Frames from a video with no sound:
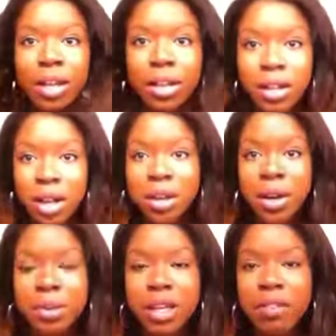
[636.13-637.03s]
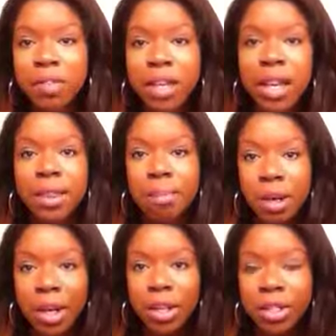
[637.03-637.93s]
the color, I would definitely get the
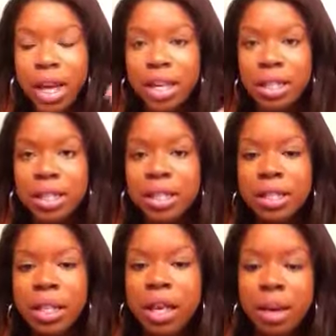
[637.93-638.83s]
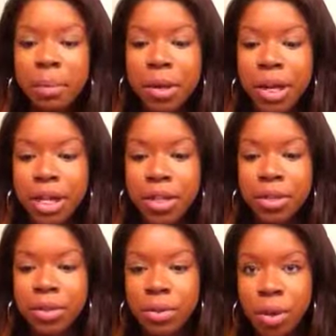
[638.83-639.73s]
bigger sizes, because
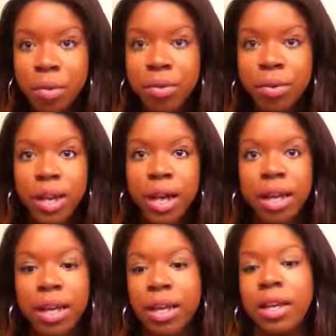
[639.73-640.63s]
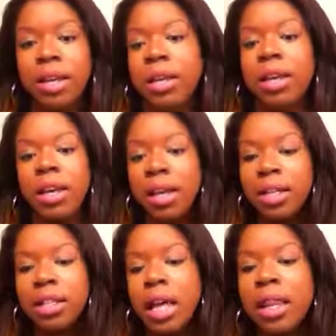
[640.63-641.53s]
you go through that like
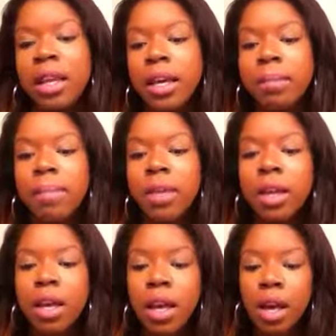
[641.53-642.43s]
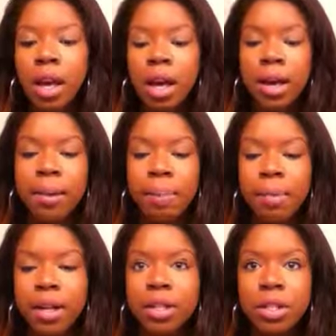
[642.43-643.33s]
it's nothing.
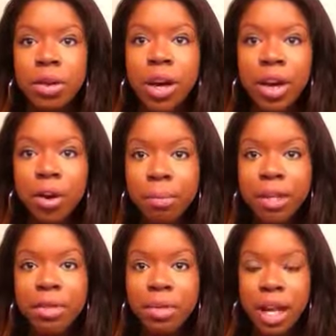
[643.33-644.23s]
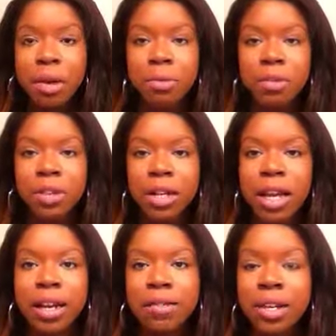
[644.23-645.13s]
So I hope this was helpful,
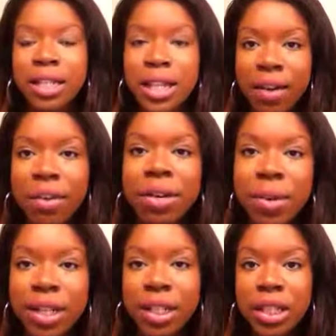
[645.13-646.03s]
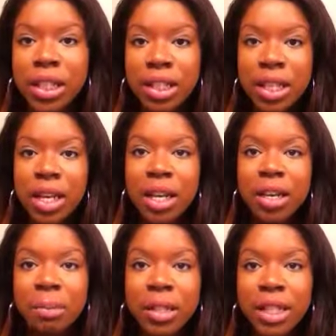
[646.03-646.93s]
and if you guys have any questions,
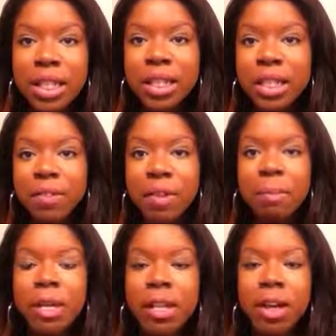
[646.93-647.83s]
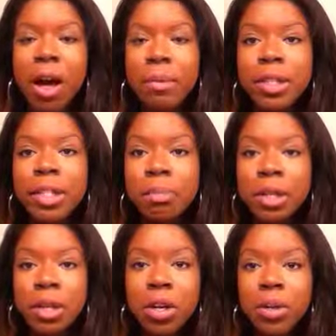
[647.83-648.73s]
please leave them in the comments
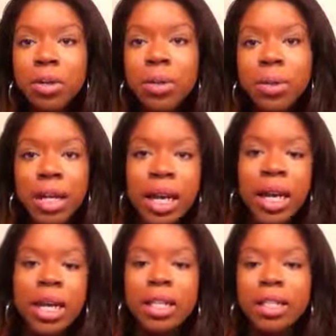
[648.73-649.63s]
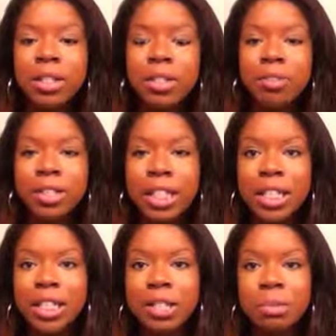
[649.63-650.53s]
below, and don't
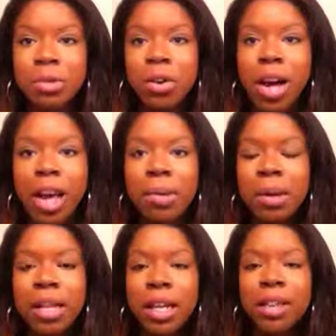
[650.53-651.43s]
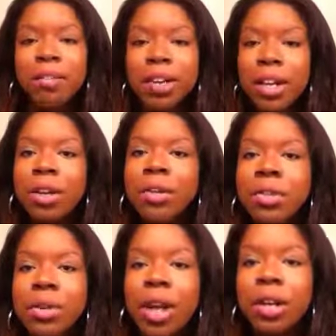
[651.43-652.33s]
forget to subscribe and like the video
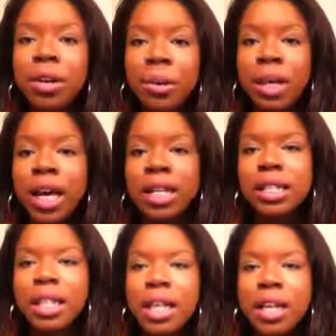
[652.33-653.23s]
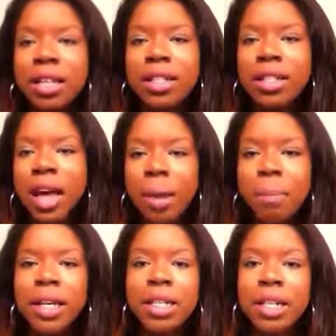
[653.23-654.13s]
so I know that this is
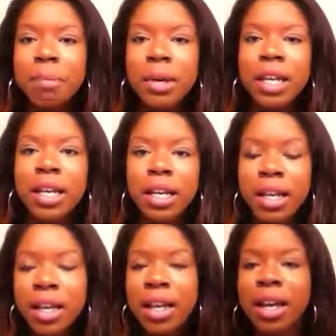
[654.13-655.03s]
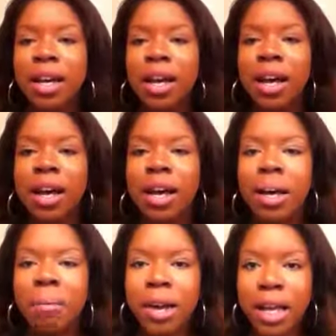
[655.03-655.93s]
helping somebody.
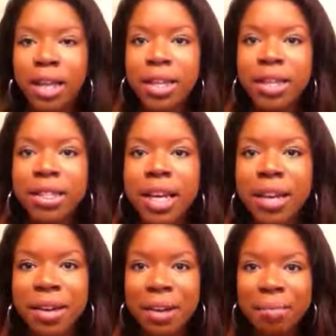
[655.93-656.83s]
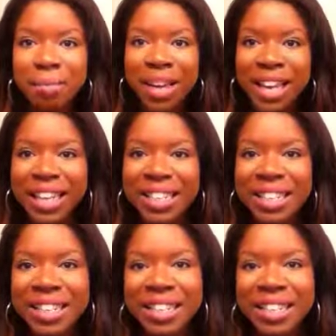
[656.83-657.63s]
And I think that's it. Bye guys.